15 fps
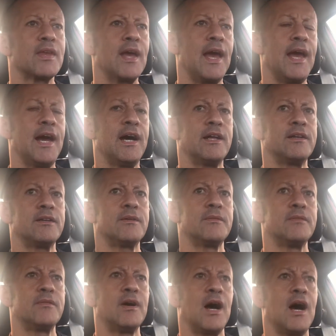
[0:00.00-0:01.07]
And
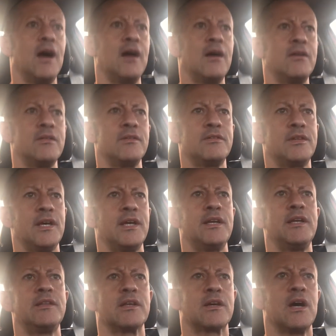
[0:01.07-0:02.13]
then
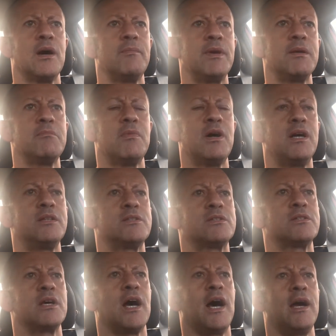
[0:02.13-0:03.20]
in the coming
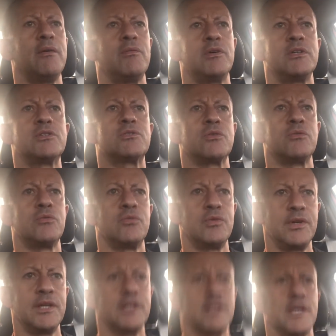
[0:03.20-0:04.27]
months, I was
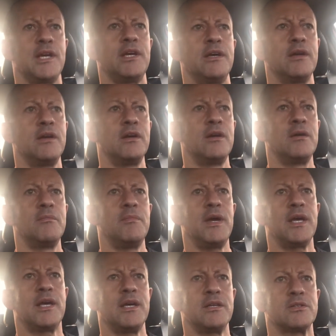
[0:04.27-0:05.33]
really
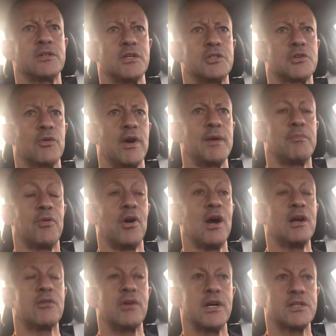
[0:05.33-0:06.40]
making such great
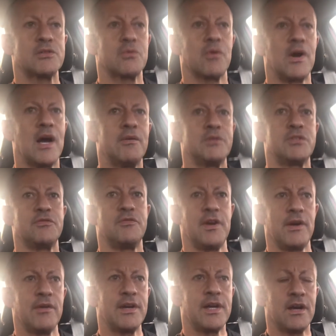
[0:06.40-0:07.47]
progress where I was
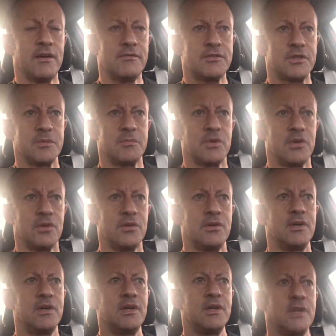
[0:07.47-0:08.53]
very comfortable,
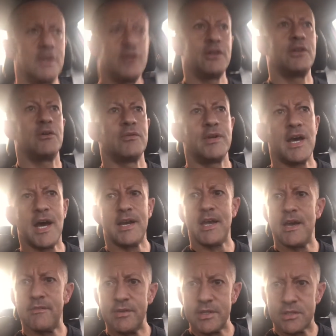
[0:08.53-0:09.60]
you know, not
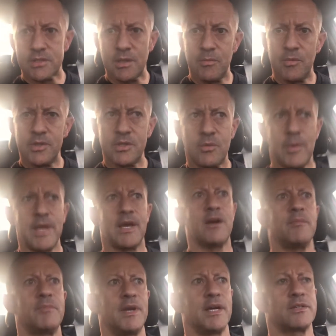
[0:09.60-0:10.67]
having someone to wake
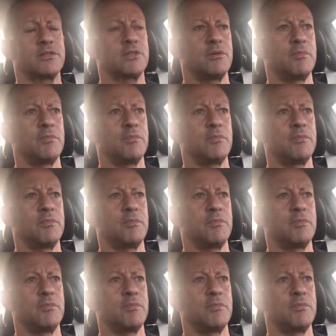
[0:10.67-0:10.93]
up next to